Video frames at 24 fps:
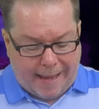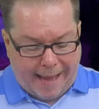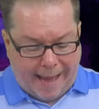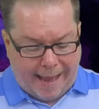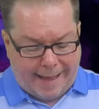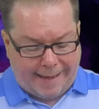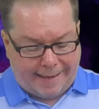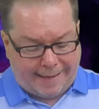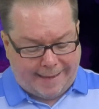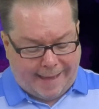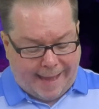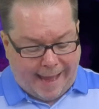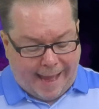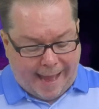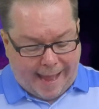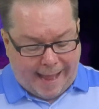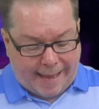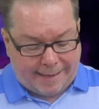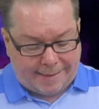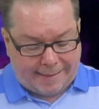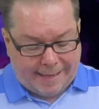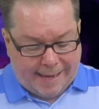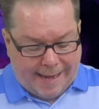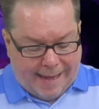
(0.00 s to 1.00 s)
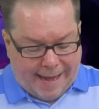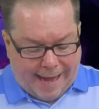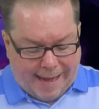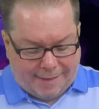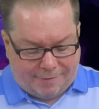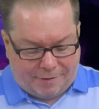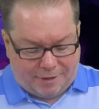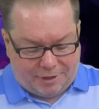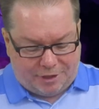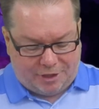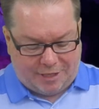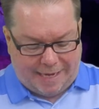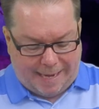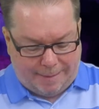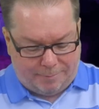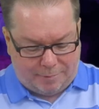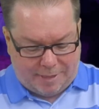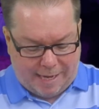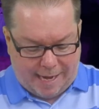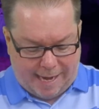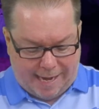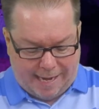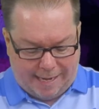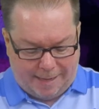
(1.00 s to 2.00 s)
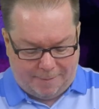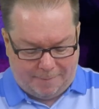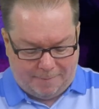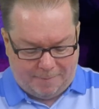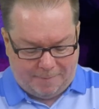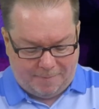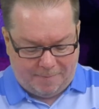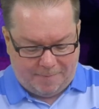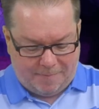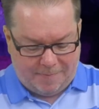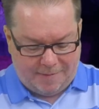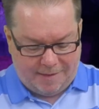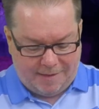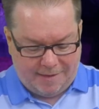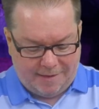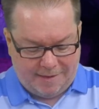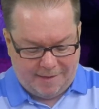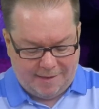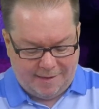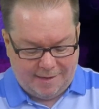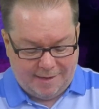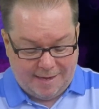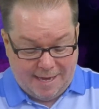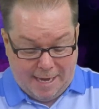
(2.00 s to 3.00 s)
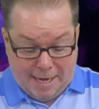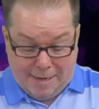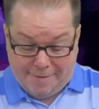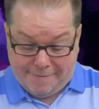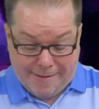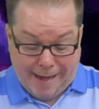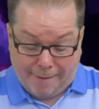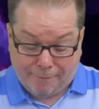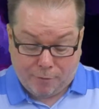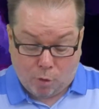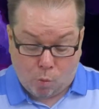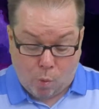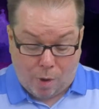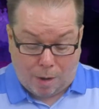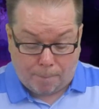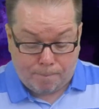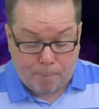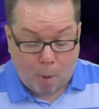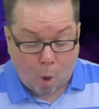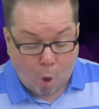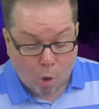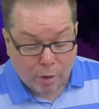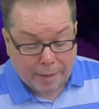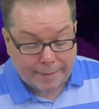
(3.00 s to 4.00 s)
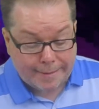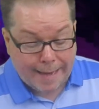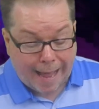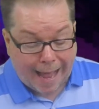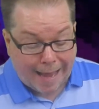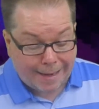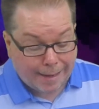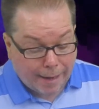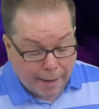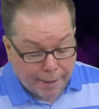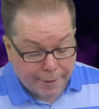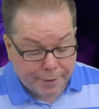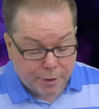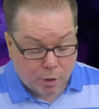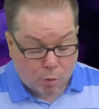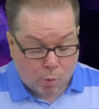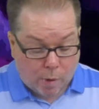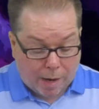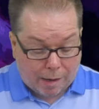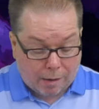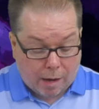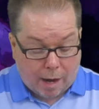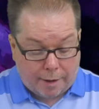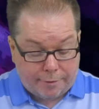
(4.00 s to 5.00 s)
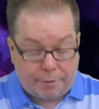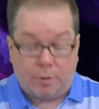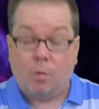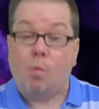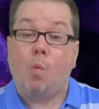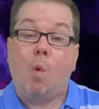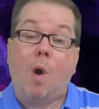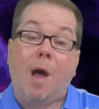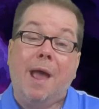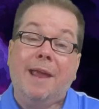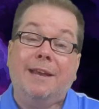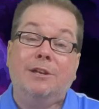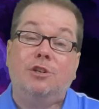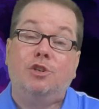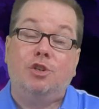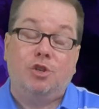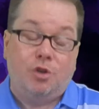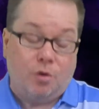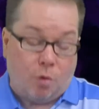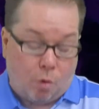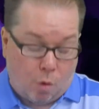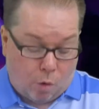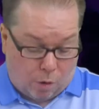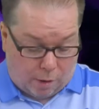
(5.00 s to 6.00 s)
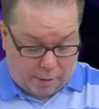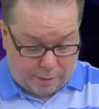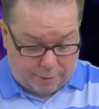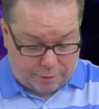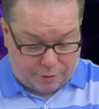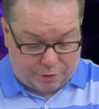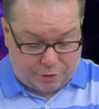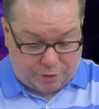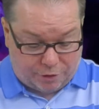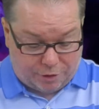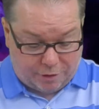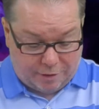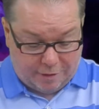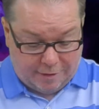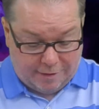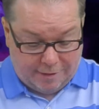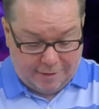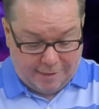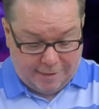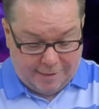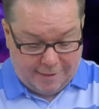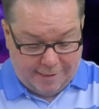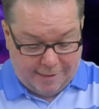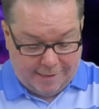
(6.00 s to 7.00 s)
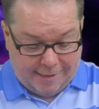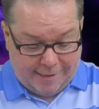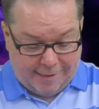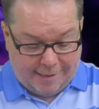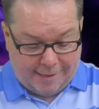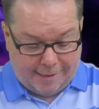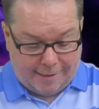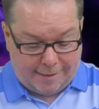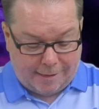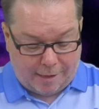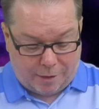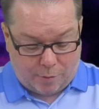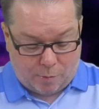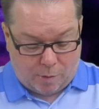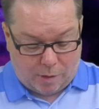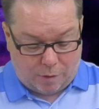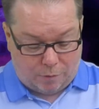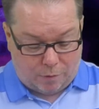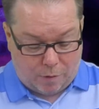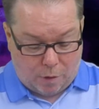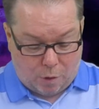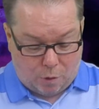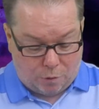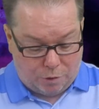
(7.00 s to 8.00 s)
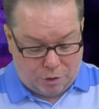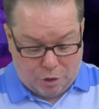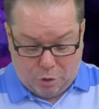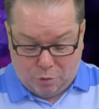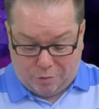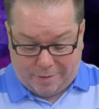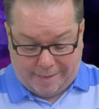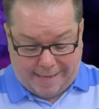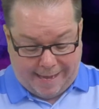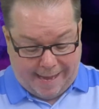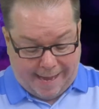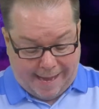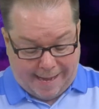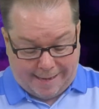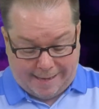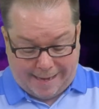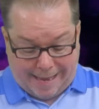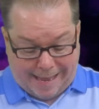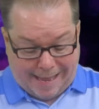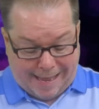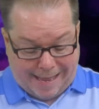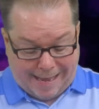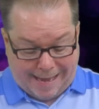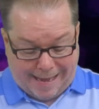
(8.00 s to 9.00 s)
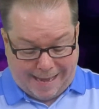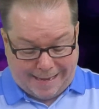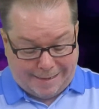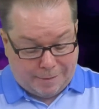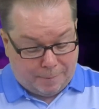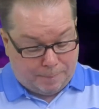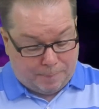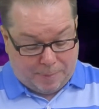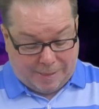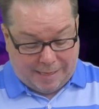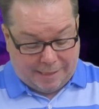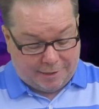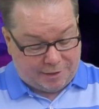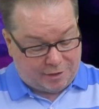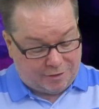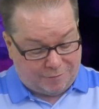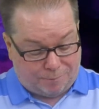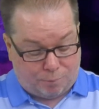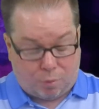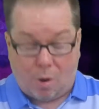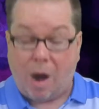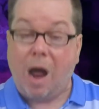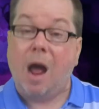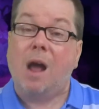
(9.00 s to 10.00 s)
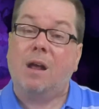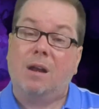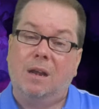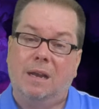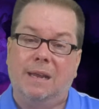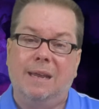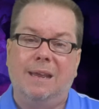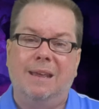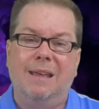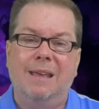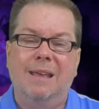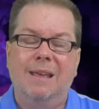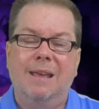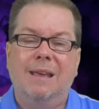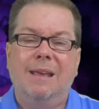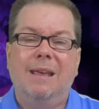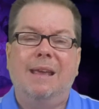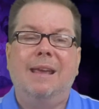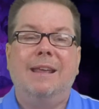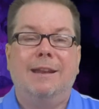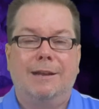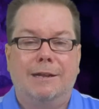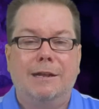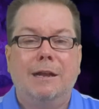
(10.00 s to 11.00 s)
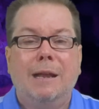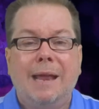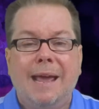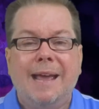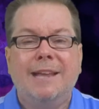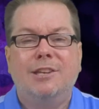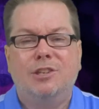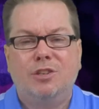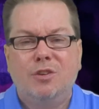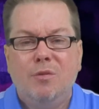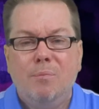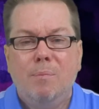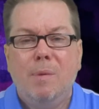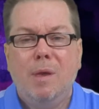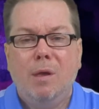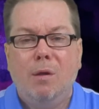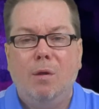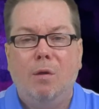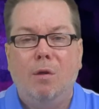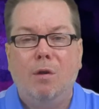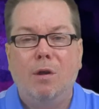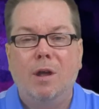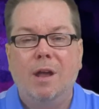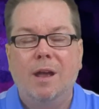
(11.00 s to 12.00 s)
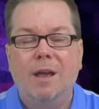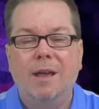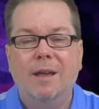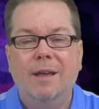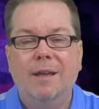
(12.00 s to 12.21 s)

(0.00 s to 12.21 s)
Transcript: and a cat at the same time. Never wear polka dot underwear under white shorts. And another one wrote, You can't hide a piece of broccoli in a glass of milk.